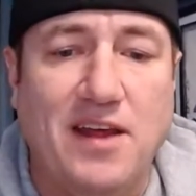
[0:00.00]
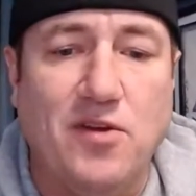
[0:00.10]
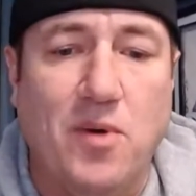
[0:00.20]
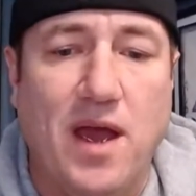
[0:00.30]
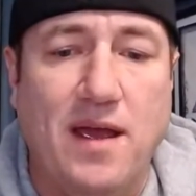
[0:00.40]

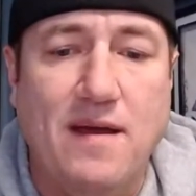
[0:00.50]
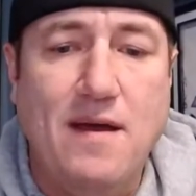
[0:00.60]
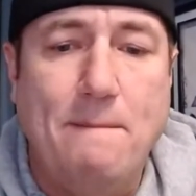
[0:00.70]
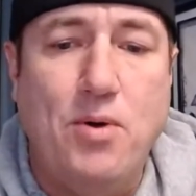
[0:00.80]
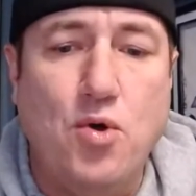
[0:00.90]
Either way,
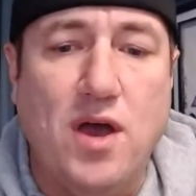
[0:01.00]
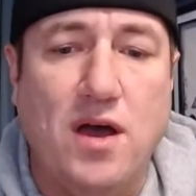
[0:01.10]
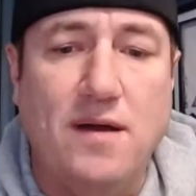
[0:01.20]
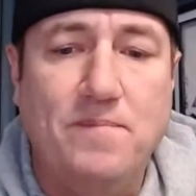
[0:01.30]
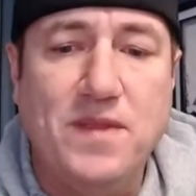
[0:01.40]

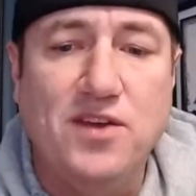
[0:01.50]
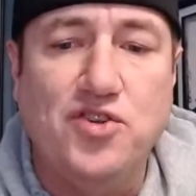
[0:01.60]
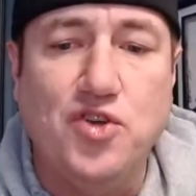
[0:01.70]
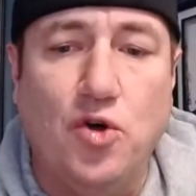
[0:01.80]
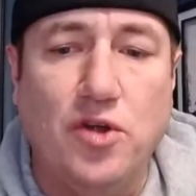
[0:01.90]
Puka,
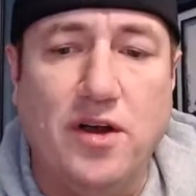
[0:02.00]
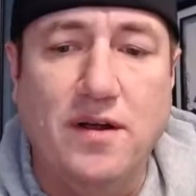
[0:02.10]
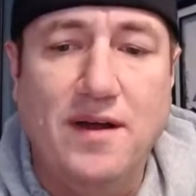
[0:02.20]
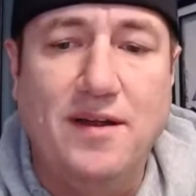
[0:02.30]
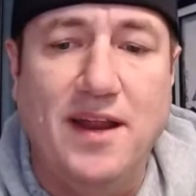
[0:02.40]
his
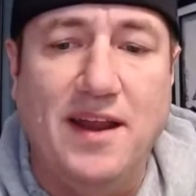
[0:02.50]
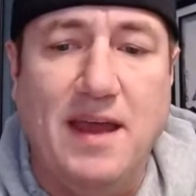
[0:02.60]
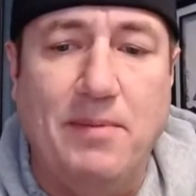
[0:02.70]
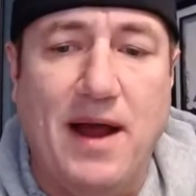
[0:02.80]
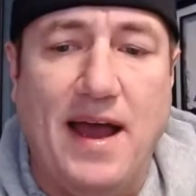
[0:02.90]
shoulder, need to
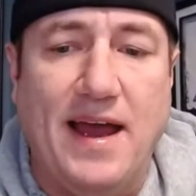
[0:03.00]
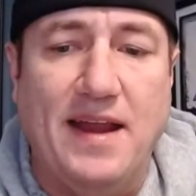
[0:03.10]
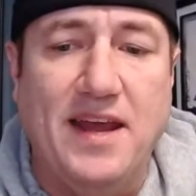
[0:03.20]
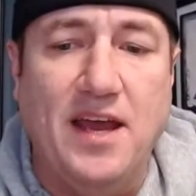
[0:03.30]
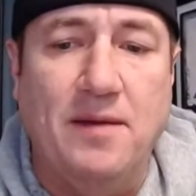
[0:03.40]
keep an eye
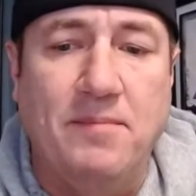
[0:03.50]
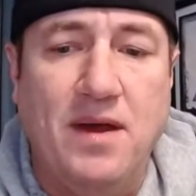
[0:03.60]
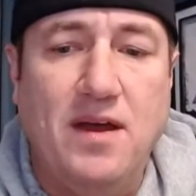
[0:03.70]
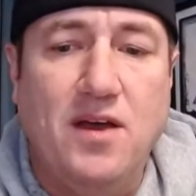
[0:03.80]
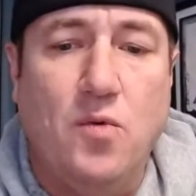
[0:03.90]
on him.
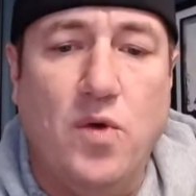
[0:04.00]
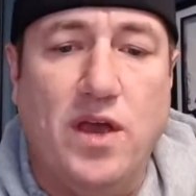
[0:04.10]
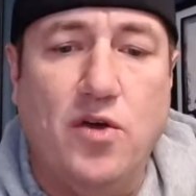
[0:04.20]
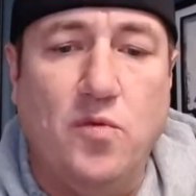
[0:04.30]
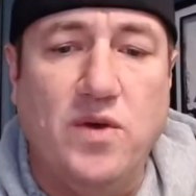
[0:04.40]

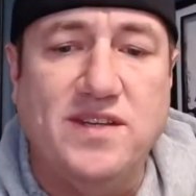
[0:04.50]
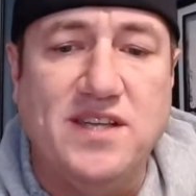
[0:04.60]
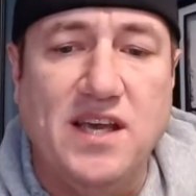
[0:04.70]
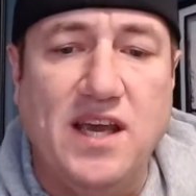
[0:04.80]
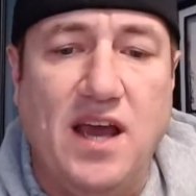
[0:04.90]
We
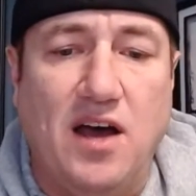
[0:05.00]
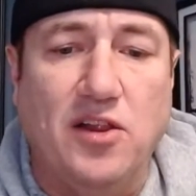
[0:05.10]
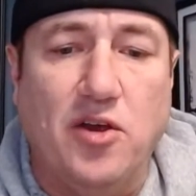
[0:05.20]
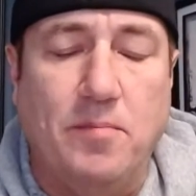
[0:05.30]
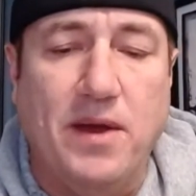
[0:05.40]
see a
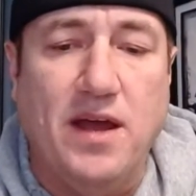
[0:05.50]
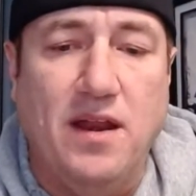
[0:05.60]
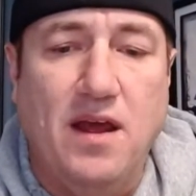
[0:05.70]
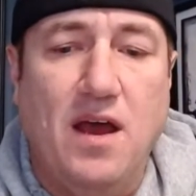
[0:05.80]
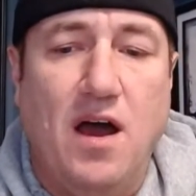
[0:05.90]
little
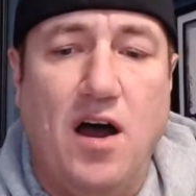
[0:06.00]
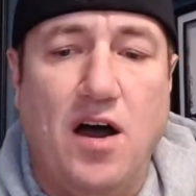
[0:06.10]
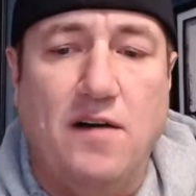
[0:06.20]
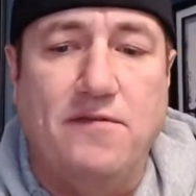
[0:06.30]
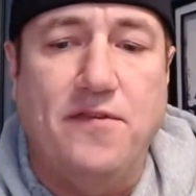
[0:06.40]
bit
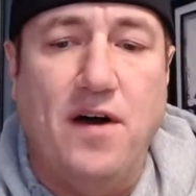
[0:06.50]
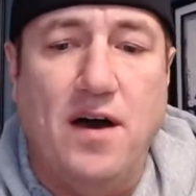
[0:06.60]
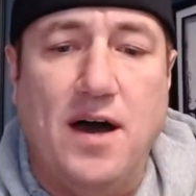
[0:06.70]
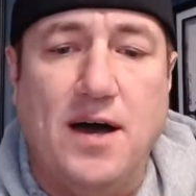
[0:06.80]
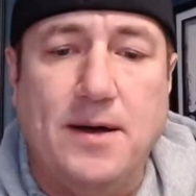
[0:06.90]
of
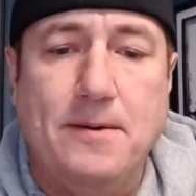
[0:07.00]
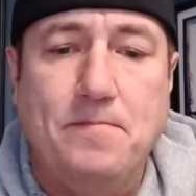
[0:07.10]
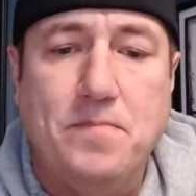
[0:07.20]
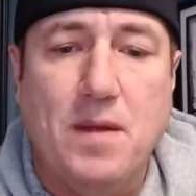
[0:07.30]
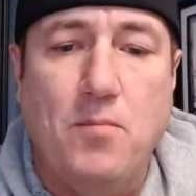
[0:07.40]

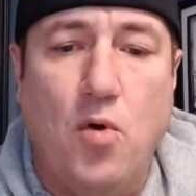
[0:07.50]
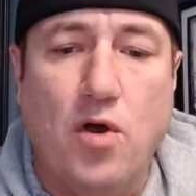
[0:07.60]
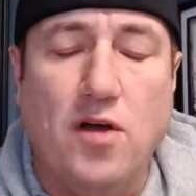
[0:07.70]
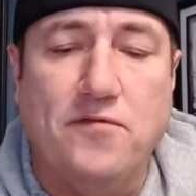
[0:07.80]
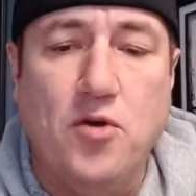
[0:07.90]

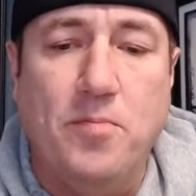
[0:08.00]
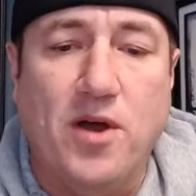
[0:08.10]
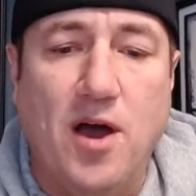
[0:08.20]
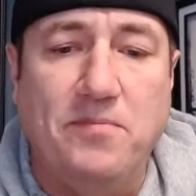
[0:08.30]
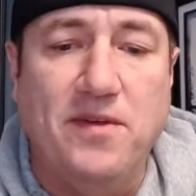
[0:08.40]
more of Cooper
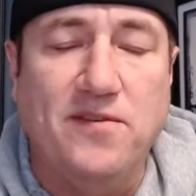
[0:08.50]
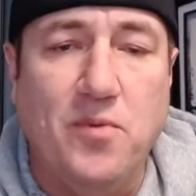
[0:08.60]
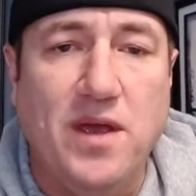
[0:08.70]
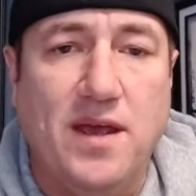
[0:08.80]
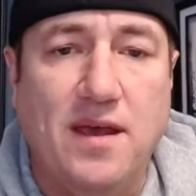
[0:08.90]
Kupp this
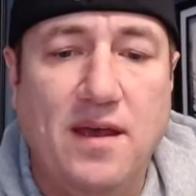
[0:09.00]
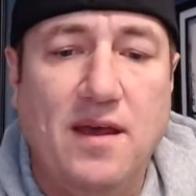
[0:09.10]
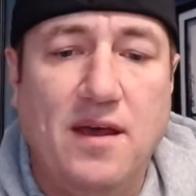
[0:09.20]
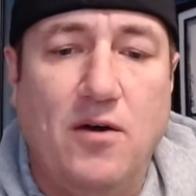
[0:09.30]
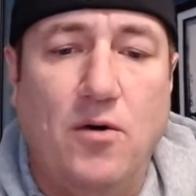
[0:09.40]
week.
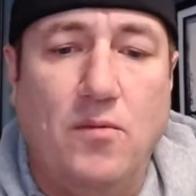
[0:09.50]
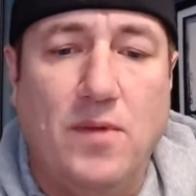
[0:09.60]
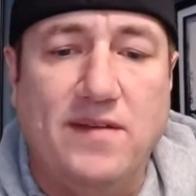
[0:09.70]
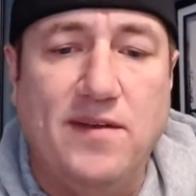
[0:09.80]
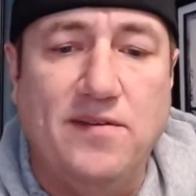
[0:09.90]

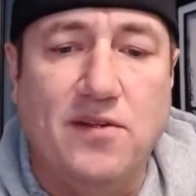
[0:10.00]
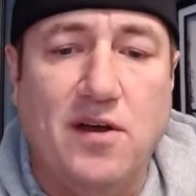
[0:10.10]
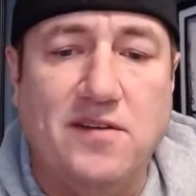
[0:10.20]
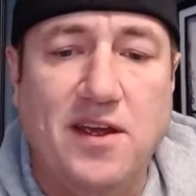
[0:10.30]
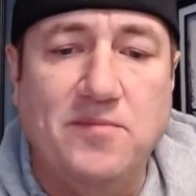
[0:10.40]
My
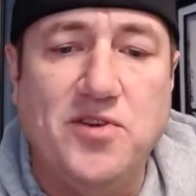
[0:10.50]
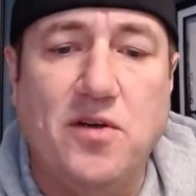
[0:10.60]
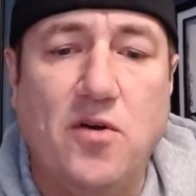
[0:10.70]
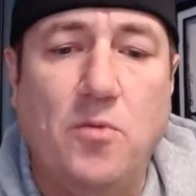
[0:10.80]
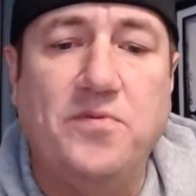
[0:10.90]
season-long team
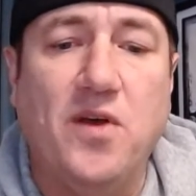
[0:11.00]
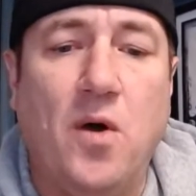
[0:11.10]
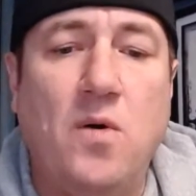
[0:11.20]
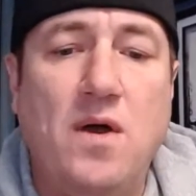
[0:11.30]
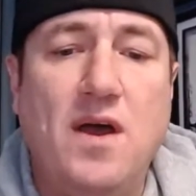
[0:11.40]
sure hope
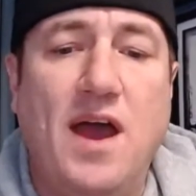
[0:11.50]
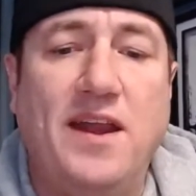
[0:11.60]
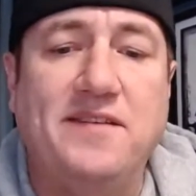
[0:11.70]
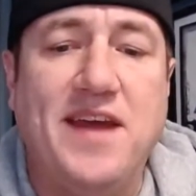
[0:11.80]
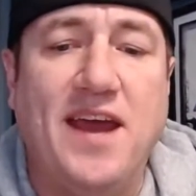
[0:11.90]
so.
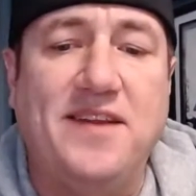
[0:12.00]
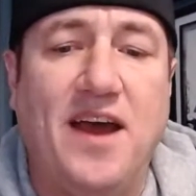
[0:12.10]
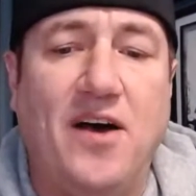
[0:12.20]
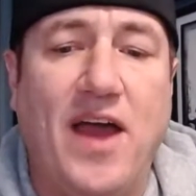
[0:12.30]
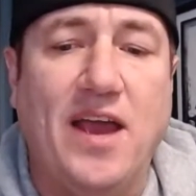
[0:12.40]
And then Tank
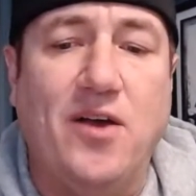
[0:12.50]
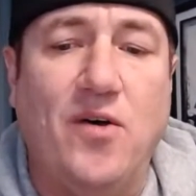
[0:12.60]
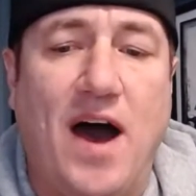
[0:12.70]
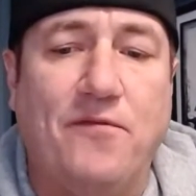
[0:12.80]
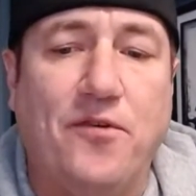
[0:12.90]
Dell,
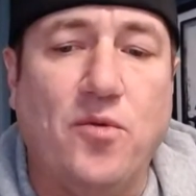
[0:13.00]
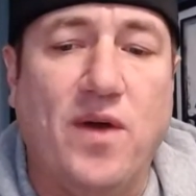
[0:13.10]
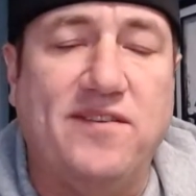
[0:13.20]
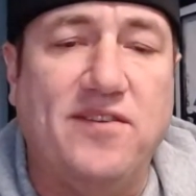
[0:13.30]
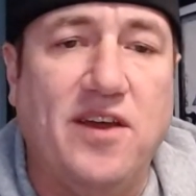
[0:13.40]
ankle, out for the
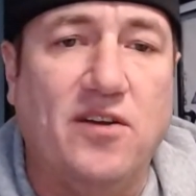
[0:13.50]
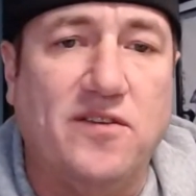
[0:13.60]
rest of the year.